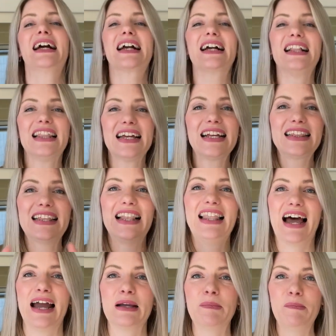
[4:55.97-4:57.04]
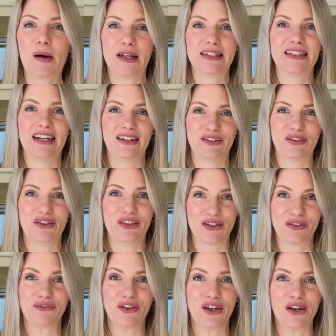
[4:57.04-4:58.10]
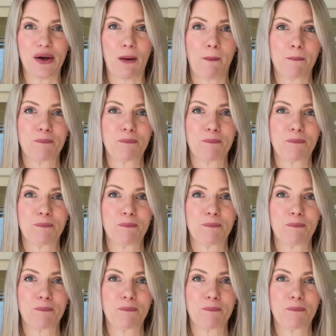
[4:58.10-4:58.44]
click the like button under this video.